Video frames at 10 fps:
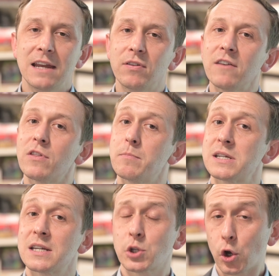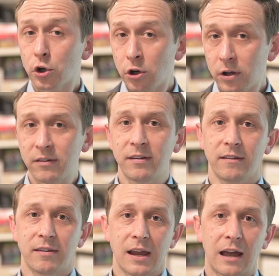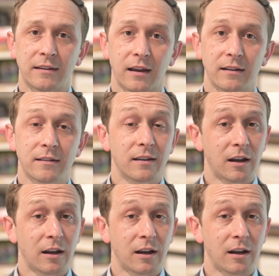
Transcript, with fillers: Even if the business could seize the assets,